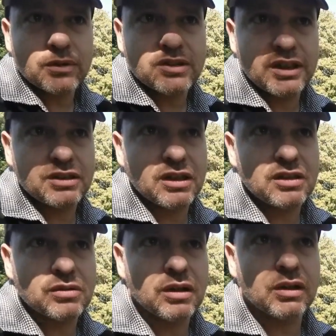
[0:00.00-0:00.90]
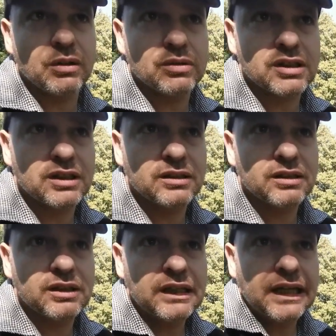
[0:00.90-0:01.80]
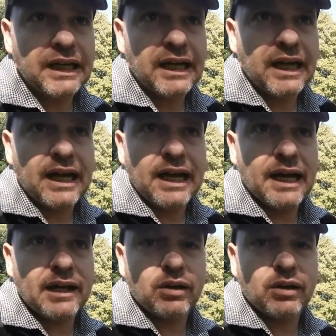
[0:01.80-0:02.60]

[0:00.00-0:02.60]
The t-shirts are a lot looser and